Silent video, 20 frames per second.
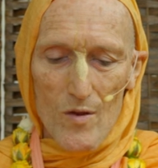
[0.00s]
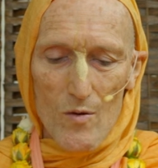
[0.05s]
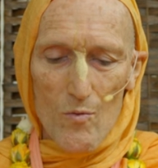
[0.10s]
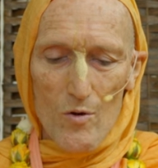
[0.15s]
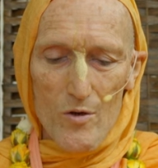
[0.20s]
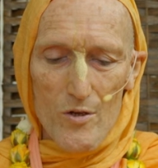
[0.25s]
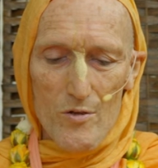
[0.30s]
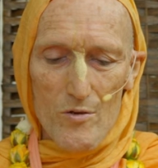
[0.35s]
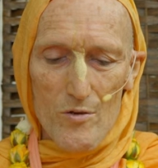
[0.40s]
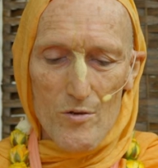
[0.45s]

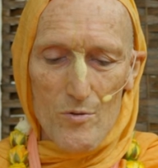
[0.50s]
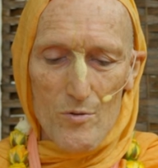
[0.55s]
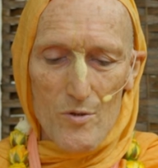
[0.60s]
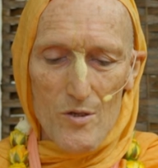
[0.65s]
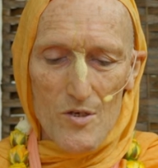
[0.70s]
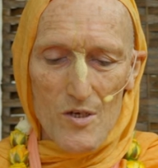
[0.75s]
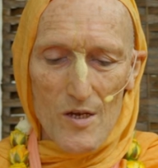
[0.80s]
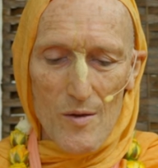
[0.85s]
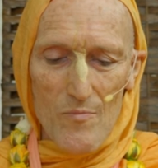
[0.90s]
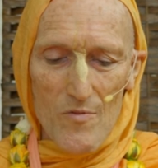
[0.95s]
What do you do
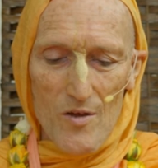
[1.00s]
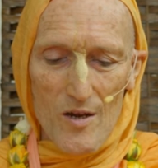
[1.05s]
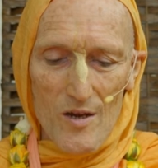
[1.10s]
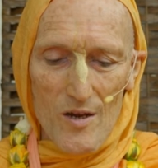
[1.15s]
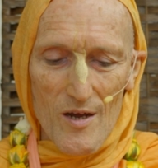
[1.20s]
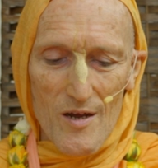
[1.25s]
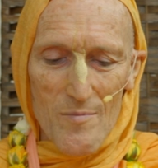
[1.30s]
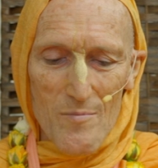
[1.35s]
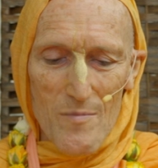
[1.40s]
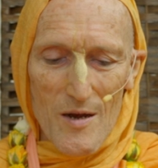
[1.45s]
with something
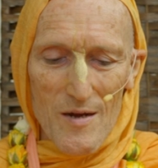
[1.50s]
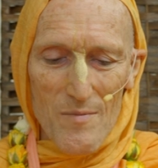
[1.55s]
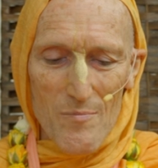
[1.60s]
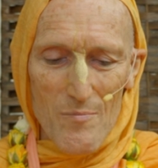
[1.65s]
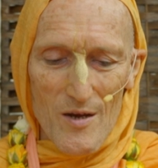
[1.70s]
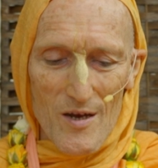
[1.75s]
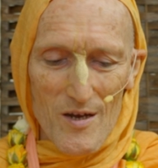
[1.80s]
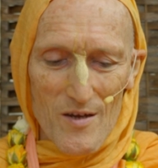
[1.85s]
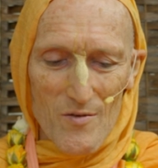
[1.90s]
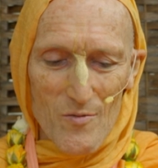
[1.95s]
like
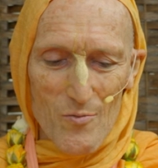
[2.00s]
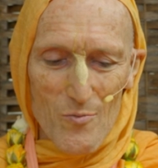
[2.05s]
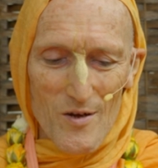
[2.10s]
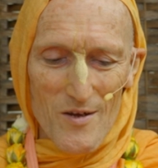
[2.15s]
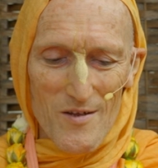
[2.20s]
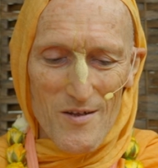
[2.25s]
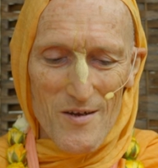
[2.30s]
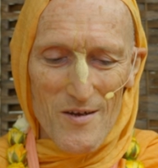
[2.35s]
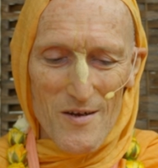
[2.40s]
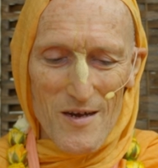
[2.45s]
Macbeth,
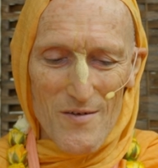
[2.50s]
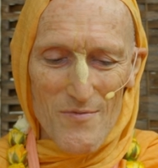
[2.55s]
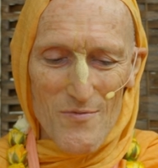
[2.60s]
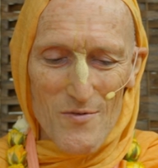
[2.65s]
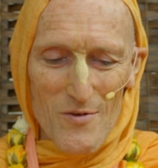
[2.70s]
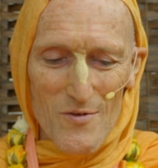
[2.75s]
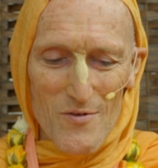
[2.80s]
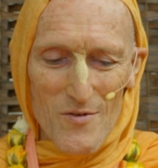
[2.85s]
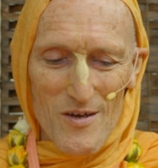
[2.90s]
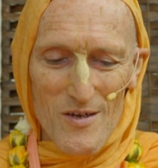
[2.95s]
where they have
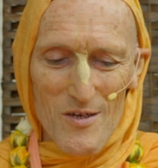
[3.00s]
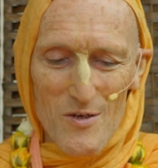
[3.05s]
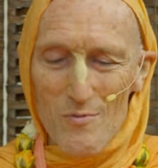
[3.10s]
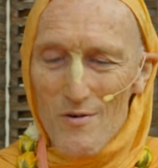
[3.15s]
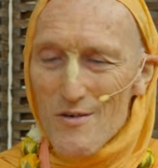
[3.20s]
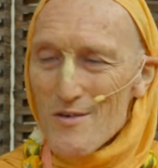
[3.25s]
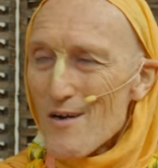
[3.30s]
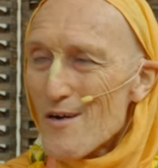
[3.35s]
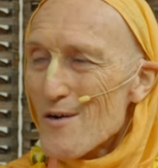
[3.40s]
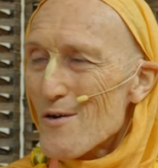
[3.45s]
things
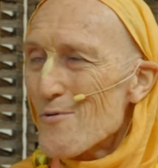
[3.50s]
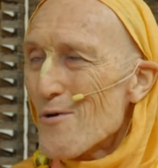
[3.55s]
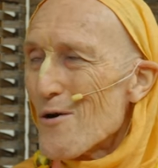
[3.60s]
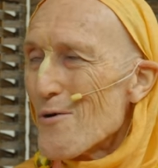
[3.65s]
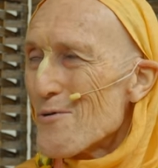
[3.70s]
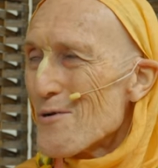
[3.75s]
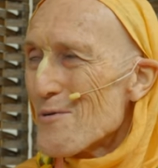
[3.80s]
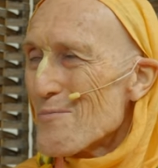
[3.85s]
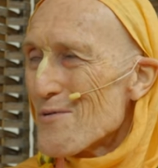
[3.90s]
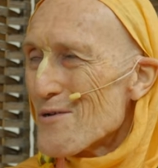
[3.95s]
which are
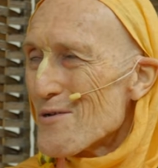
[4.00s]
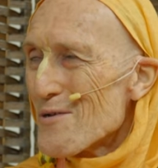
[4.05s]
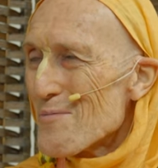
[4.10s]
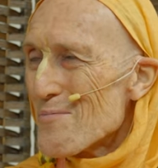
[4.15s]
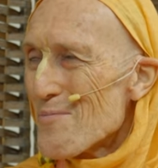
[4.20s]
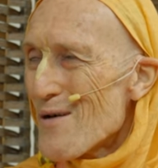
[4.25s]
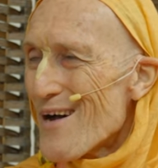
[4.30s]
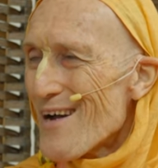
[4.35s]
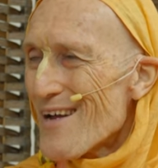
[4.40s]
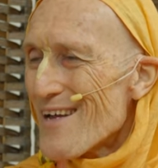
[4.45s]
quotable
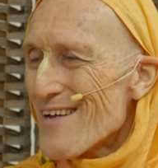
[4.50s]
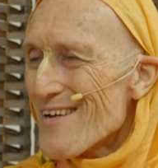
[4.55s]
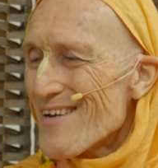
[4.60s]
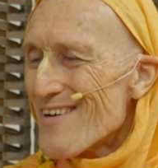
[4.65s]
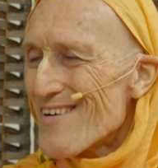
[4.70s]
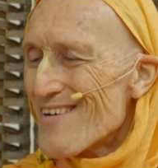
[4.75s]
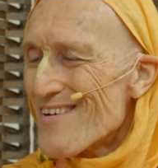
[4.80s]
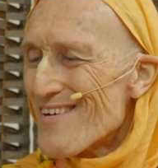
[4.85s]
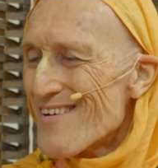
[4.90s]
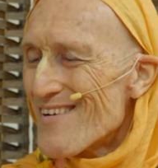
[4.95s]
by
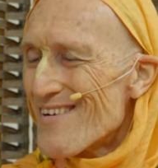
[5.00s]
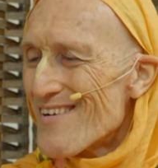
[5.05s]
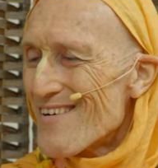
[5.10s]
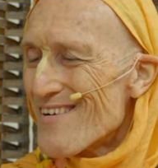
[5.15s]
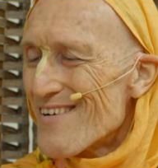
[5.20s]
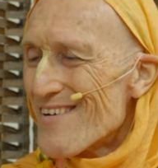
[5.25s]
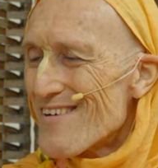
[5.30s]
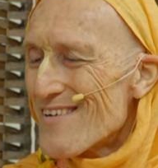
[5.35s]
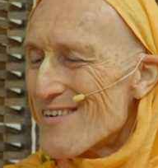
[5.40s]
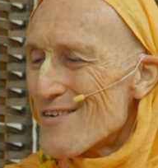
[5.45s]

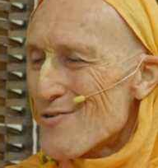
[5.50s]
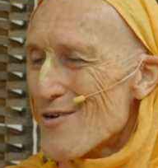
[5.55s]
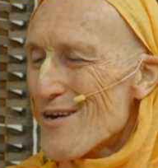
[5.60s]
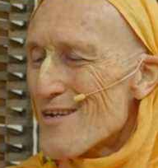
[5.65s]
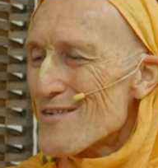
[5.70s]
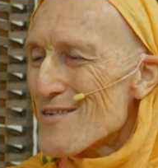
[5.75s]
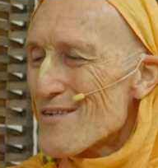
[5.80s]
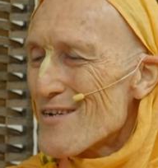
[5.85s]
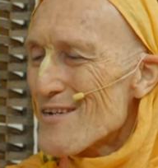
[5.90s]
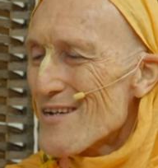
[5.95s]

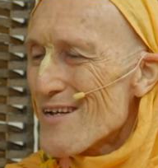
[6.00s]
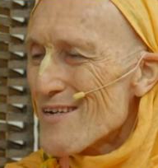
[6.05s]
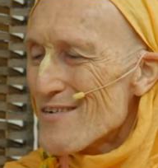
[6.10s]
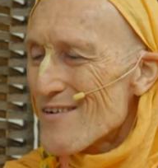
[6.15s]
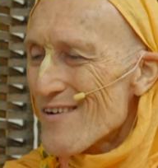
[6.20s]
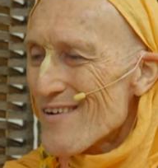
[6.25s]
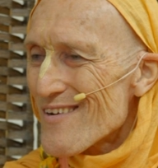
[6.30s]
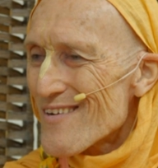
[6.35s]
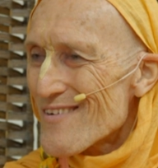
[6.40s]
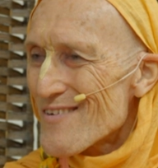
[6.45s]

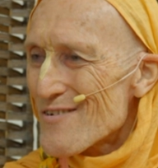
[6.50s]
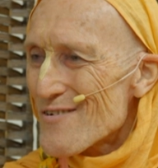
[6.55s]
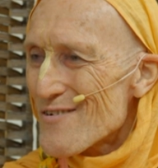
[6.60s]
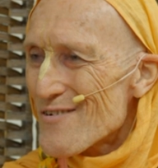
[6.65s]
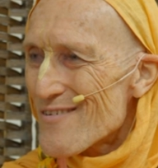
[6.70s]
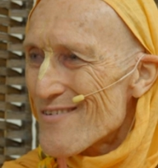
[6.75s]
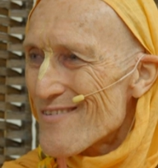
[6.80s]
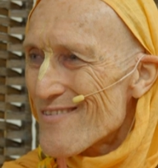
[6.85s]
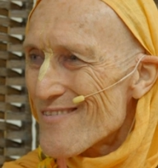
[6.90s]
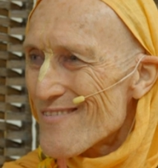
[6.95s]

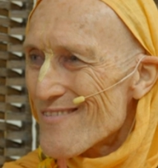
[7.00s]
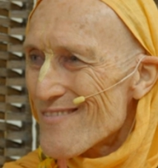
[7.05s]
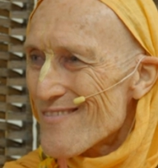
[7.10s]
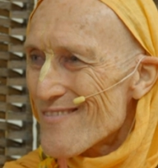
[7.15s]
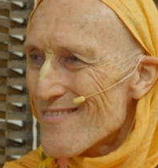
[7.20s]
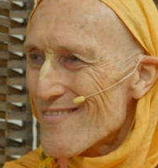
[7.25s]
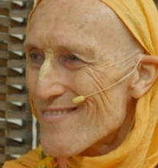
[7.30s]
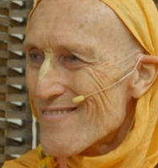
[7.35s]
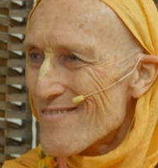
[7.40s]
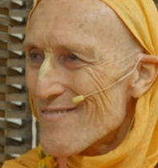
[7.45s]
transcendentalists?
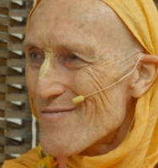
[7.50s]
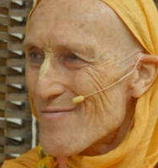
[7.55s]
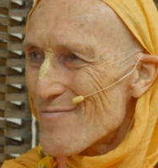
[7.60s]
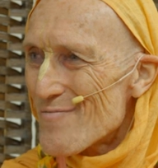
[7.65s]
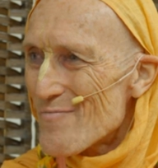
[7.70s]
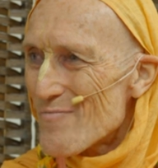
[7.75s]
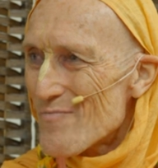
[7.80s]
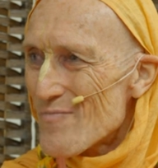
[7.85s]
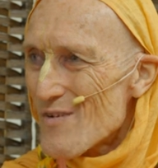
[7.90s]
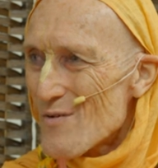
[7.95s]

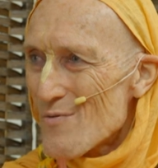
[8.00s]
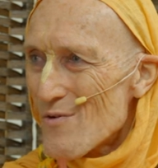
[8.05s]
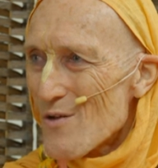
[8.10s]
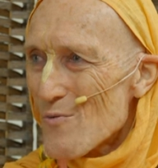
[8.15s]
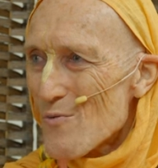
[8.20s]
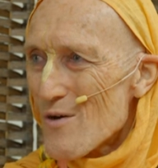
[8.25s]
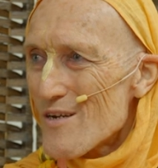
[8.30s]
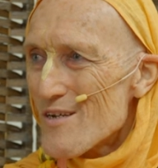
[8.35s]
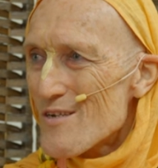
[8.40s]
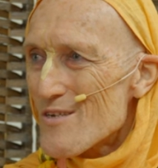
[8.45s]

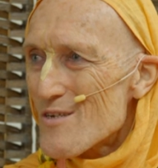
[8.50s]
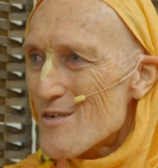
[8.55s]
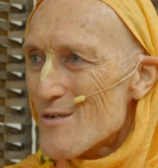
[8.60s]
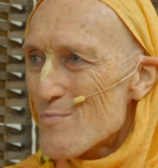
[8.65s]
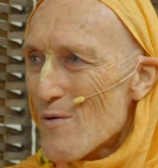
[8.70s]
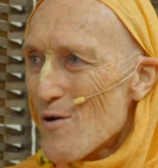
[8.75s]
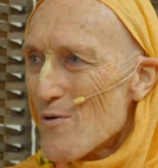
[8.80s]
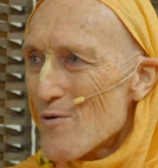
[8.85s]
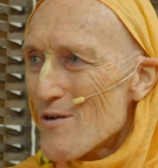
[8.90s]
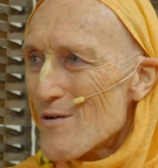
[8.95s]
Well, when it's
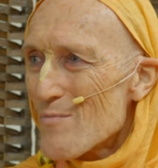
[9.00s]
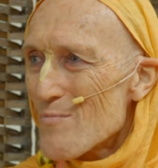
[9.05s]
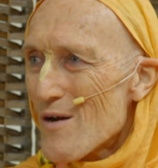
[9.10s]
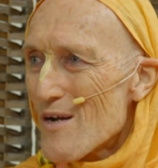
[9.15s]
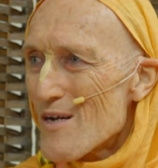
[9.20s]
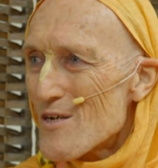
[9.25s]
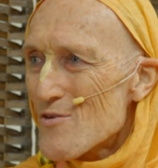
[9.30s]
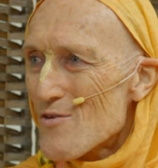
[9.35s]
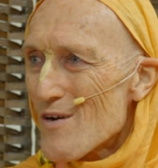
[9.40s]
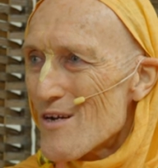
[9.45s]
spoken
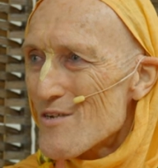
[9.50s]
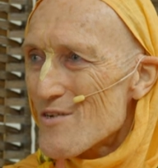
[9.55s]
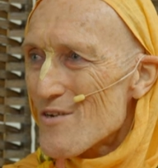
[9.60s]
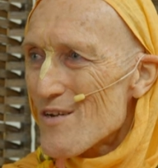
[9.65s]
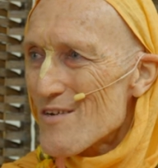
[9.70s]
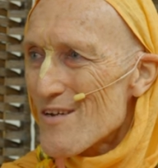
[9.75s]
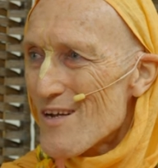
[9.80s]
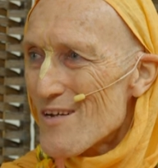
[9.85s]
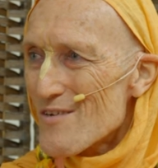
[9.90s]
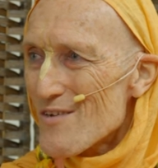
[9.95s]
by a
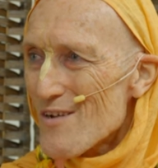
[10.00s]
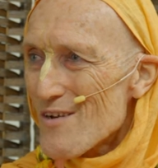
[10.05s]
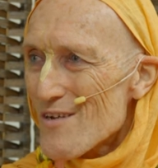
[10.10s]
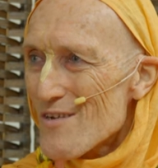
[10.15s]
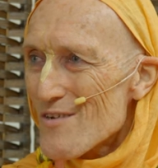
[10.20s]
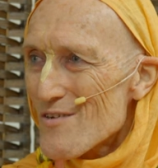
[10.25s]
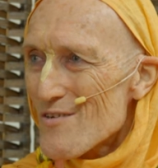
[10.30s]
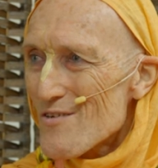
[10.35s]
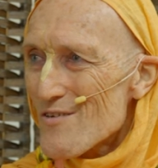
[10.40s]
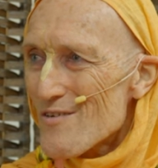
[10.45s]

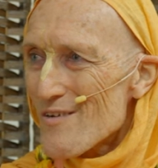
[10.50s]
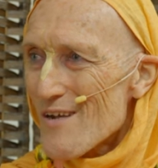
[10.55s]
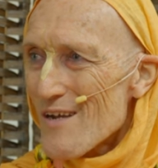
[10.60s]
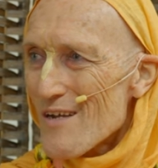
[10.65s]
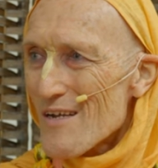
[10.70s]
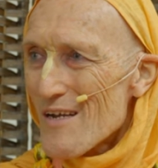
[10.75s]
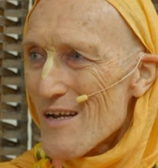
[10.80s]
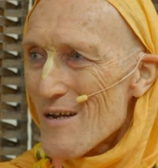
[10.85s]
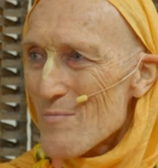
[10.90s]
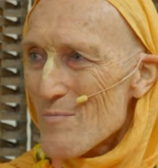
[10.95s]
transcendentalist,
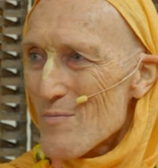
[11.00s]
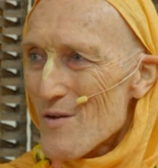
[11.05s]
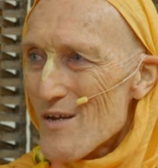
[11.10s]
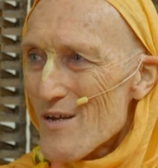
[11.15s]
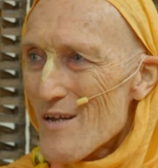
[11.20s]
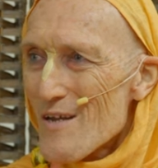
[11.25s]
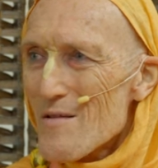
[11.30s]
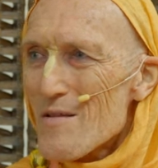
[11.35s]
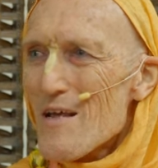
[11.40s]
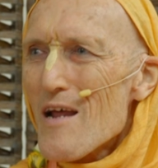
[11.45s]
it can be
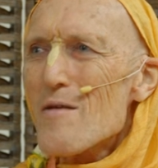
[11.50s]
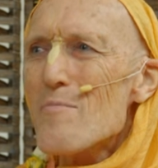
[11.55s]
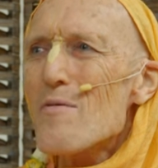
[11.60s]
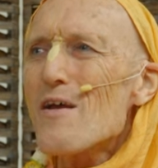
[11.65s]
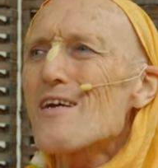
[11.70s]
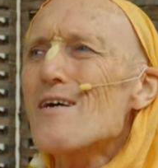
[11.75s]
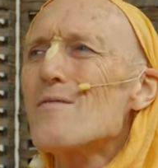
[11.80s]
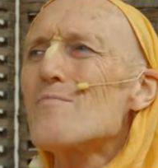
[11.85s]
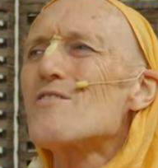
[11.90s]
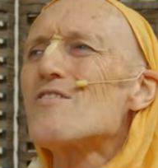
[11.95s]
then it
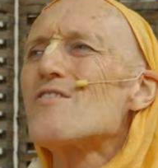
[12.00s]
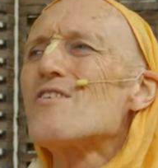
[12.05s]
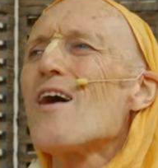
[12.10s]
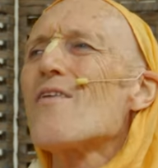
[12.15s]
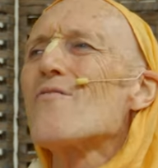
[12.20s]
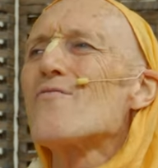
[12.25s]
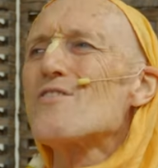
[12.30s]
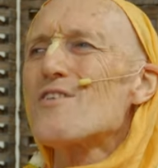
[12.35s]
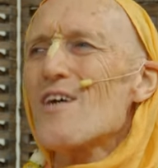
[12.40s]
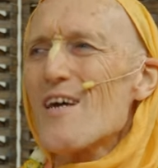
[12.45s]
becomes
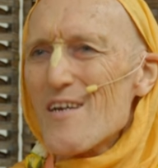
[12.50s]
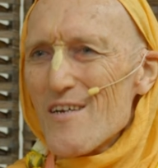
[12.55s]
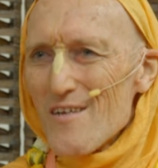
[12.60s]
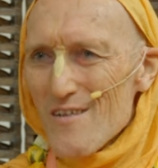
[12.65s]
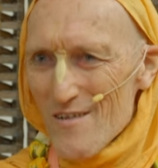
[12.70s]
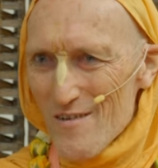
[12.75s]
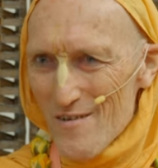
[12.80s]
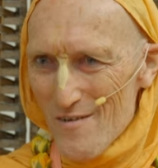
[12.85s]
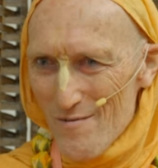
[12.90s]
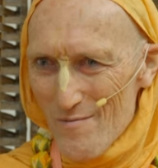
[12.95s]

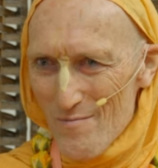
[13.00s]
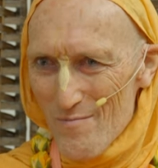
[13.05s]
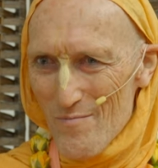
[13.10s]
dovetailed.